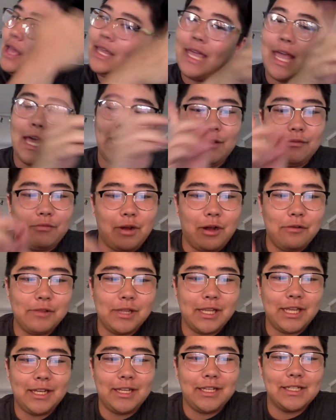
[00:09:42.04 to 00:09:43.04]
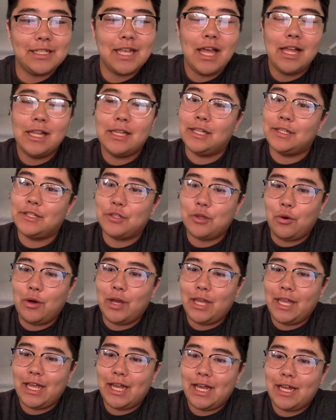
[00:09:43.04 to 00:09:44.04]
Kelly Rowland,
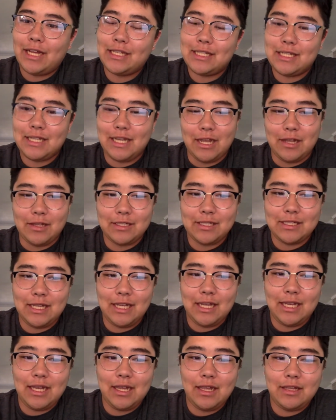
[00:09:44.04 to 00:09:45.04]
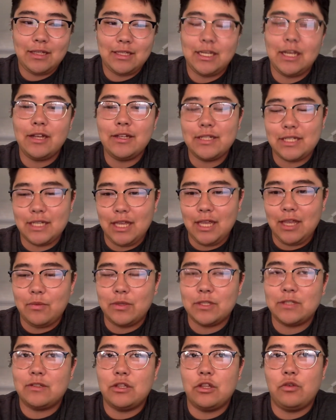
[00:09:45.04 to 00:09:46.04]
LaToya, TLC. TLC
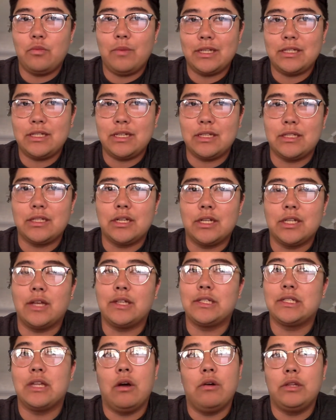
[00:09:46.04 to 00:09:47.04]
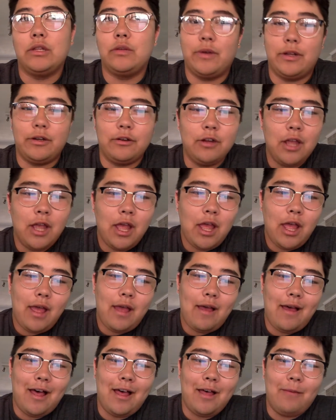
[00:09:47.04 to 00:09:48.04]
was through my sister. That was the only one.
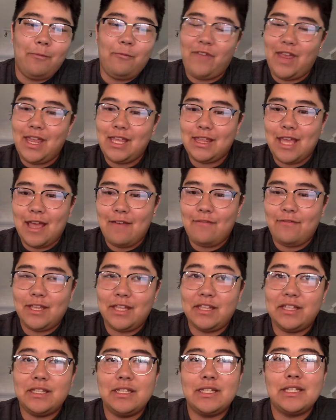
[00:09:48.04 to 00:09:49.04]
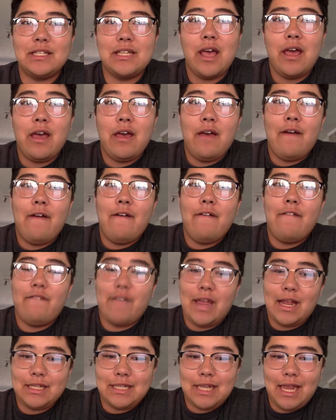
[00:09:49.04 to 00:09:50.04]
Faith Evans,
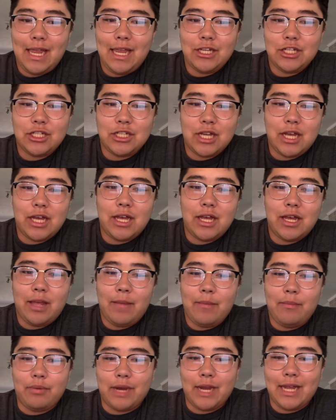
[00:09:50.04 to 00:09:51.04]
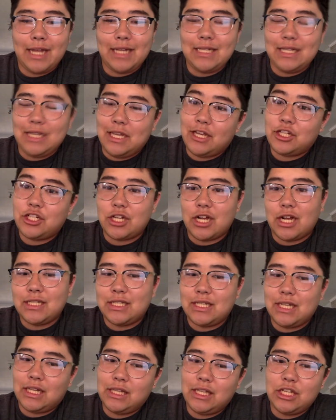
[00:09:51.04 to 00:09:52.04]
Fantasia, Brandy,
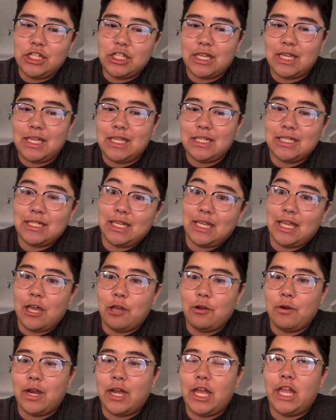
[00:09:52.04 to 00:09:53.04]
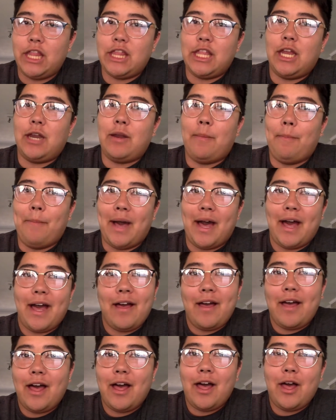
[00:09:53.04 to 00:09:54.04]
Ashanti, Alicia Keys, Sierra, and then
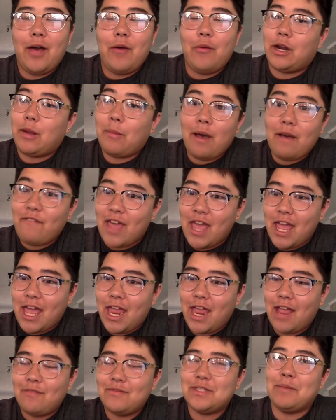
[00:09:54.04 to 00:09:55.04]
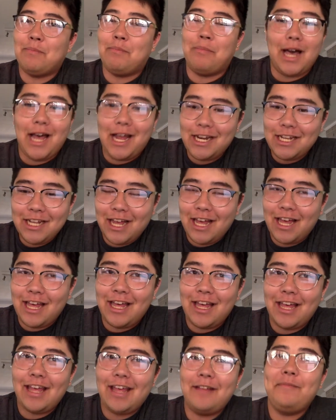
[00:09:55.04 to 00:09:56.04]
one of my faves,
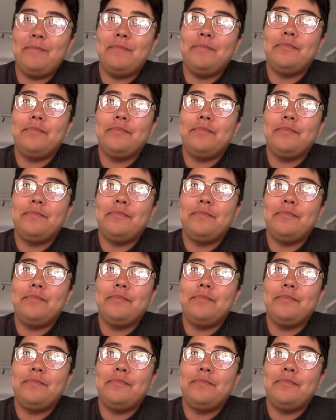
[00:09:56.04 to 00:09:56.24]
Monica.